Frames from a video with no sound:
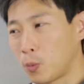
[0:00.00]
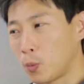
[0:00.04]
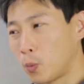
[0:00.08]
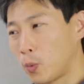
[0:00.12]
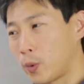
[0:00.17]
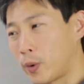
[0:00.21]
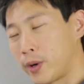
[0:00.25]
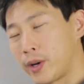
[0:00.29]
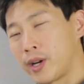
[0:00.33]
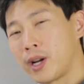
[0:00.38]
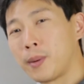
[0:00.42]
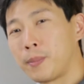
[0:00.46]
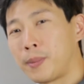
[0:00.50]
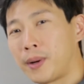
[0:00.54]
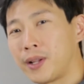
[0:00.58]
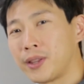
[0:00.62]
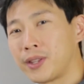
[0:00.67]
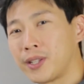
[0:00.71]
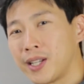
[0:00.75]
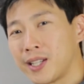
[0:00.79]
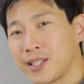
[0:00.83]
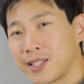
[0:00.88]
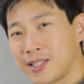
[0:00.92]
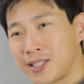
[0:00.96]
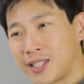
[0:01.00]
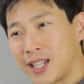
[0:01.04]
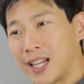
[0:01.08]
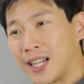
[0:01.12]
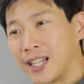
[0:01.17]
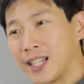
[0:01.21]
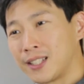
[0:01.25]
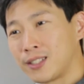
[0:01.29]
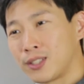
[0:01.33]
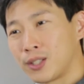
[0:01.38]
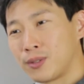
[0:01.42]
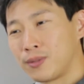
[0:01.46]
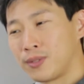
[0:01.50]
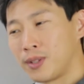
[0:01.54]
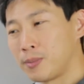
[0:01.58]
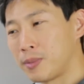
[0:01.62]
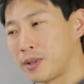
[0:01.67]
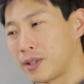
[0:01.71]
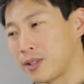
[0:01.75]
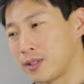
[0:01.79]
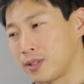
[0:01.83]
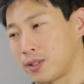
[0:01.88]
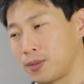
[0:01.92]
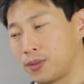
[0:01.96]
worry about the aesthetics of it
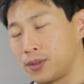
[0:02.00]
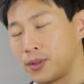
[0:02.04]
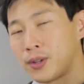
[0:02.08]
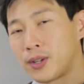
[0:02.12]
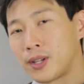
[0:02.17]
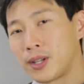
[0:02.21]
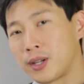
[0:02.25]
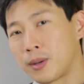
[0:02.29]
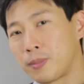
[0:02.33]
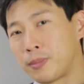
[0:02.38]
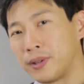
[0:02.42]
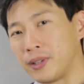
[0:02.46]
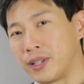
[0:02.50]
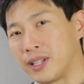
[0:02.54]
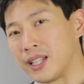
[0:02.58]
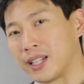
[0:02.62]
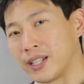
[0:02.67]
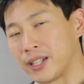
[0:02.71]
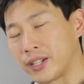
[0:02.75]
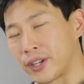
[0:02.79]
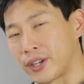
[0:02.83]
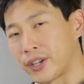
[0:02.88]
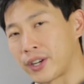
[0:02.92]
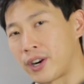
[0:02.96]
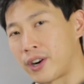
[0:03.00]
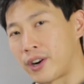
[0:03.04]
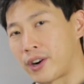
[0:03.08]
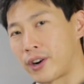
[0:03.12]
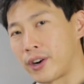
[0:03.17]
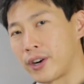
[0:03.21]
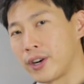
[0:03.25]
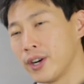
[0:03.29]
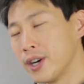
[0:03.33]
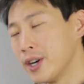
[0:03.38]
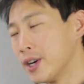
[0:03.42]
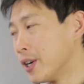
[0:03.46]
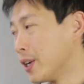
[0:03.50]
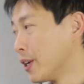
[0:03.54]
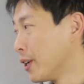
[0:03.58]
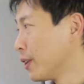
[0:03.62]
because if you're gonna put it in your car,